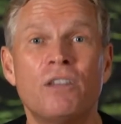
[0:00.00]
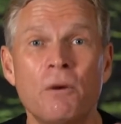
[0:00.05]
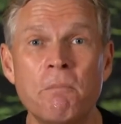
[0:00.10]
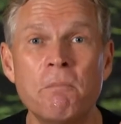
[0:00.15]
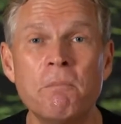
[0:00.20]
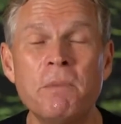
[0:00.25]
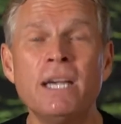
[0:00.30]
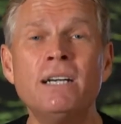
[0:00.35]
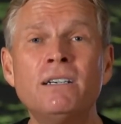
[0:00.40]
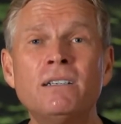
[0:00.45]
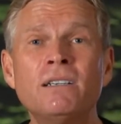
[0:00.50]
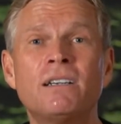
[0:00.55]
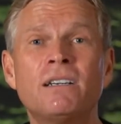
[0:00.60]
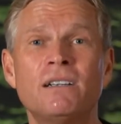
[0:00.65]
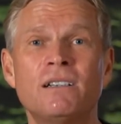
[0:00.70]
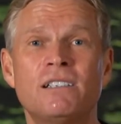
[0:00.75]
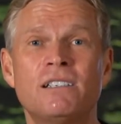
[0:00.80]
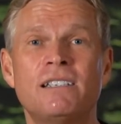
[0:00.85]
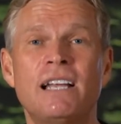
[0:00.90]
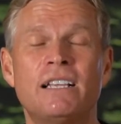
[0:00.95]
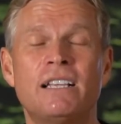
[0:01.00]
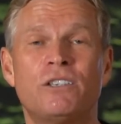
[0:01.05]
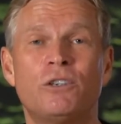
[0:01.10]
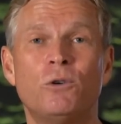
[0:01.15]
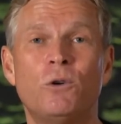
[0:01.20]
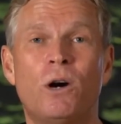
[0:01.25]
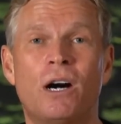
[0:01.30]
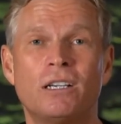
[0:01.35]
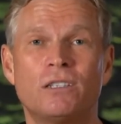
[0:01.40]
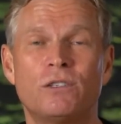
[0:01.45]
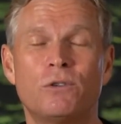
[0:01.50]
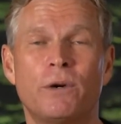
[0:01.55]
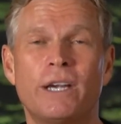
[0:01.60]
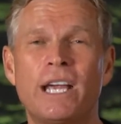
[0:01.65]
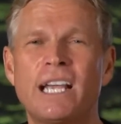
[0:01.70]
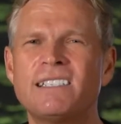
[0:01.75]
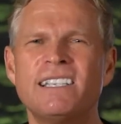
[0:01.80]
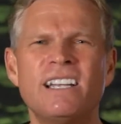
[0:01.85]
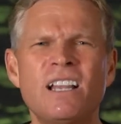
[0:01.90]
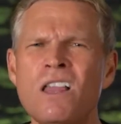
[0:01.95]
the miracles that you are
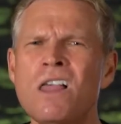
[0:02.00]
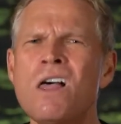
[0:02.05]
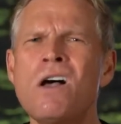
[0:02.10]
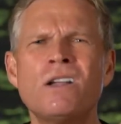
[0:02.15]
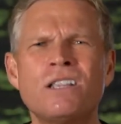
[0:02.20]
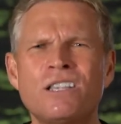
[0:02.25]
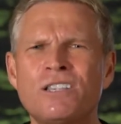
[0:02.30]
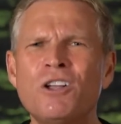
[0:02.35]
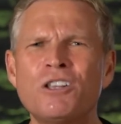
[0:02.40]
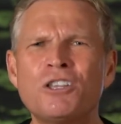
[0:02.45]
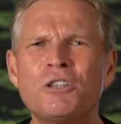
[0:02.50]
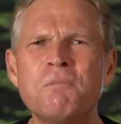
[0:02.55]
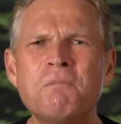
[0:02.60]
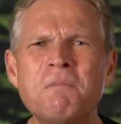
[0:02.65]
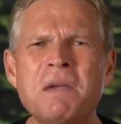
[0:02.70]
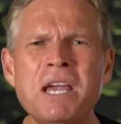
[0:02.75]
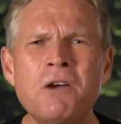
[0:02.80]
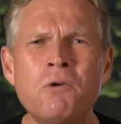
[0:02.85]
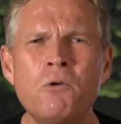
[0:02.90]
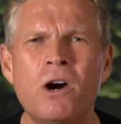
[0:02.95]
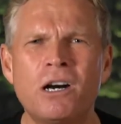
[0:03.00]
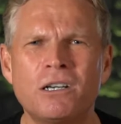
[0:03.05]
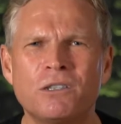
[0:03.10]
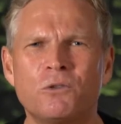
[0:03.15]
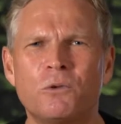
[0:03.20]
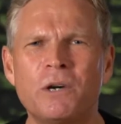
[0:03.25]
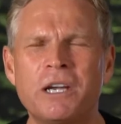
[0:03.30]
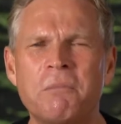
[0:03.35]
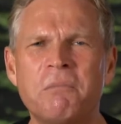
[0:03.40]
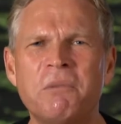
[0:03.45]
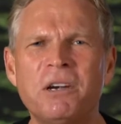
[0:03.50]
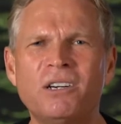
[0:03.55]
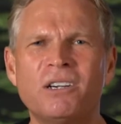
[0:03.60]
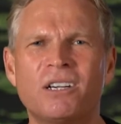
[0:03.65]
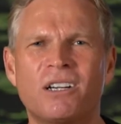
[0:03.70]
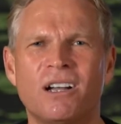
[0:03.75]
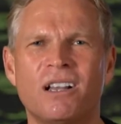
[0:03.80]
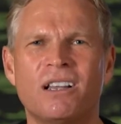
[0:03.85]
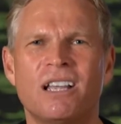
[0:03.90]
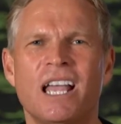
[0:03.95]
doing. I said, no, it's not me who are doing
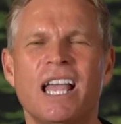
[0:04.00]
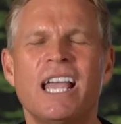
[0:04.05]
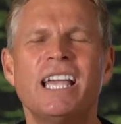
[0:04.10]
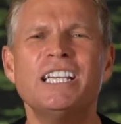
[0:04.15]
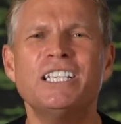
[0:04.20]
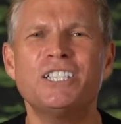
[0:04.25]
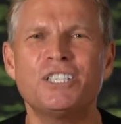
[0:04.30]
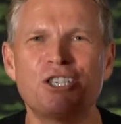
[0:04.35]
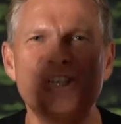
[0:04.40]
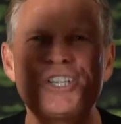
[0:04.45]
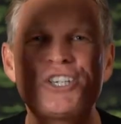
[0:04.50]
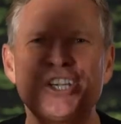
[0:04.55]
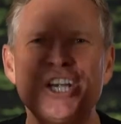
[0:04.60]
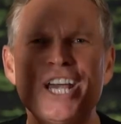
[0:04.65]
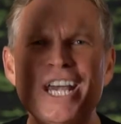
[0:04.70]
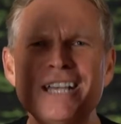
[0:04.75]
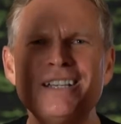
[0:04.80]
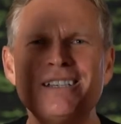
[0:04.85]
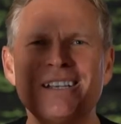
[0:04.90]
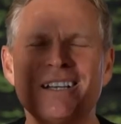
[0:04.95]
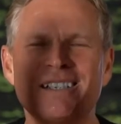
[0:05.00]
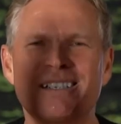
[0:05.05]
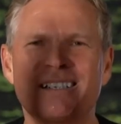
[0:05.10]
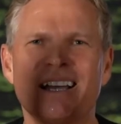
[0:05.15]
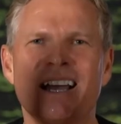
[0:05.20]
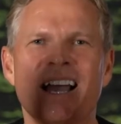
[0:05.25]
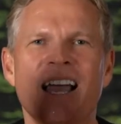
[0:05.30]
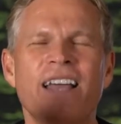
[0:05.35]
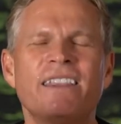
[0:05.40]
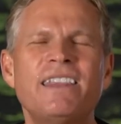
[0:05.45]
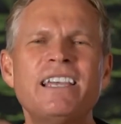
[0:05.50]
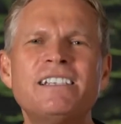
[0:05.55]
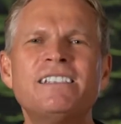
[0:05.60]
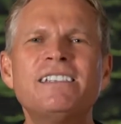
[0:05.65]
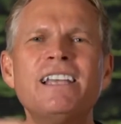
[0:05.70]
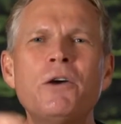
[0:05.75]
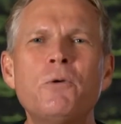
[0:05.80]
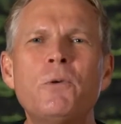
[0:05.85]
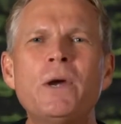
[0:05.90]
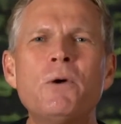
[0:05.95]
miracles. It's Jesus. They
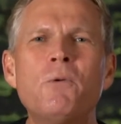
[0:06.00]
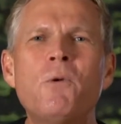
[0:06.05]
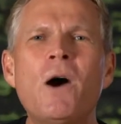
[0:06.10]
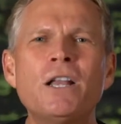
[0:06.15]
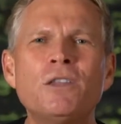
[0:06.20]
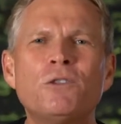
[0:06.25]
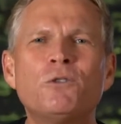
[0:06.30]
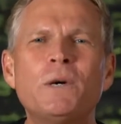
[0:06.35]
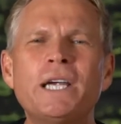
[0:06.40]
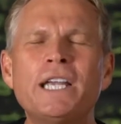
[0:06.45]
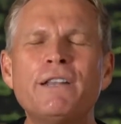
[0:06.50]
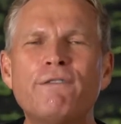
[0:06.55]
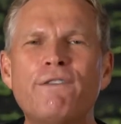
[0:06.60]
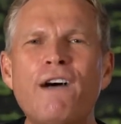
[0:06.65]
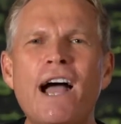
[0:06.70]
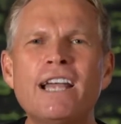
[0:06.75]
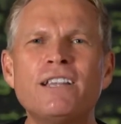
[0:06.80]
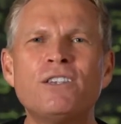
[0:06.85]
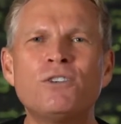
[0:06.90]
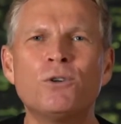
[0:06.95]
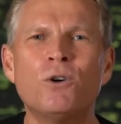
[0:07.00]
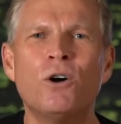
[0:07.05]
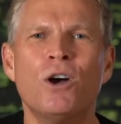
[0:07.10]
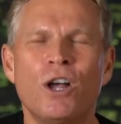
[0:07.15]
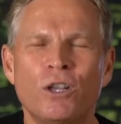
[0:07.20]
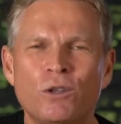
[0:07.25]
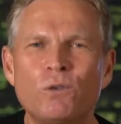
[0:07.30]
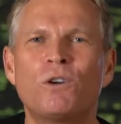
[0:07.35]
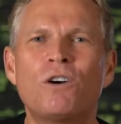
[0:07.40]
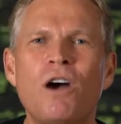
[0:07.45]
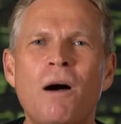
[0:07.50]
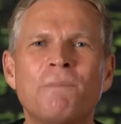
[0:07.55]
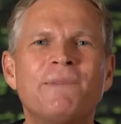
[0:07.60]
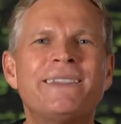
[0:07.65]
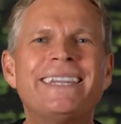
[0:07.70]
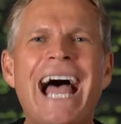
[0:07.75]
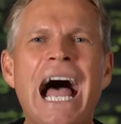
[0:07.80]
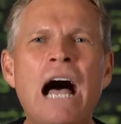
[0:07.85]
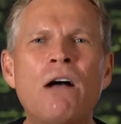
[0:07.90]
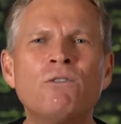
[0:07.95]
say, we want to invite you to
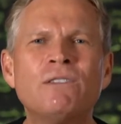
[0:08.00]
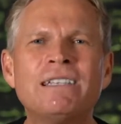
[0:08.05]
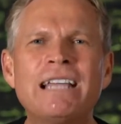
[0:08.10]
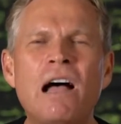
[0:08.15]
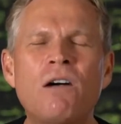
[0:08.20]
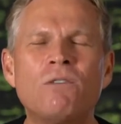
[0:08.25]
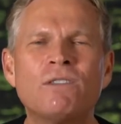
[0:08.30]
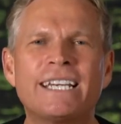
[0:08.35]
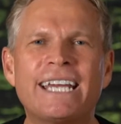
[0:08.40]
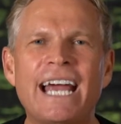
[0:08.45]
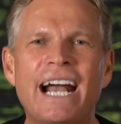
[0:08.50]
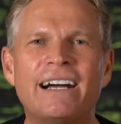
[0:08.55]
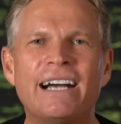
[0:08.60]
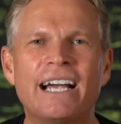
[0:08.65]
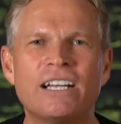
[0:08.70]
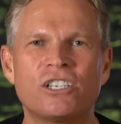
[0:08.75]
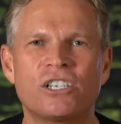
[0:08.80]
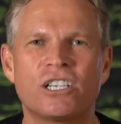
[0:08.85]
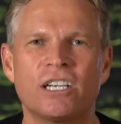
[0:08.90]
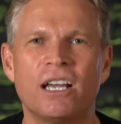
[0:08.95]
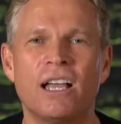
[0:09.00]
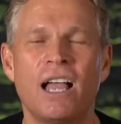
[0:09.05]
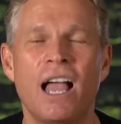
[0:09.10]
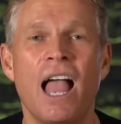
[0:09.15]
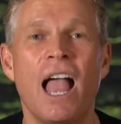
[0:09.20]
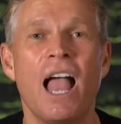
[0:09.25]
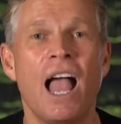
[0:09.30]
come downtown Karachi.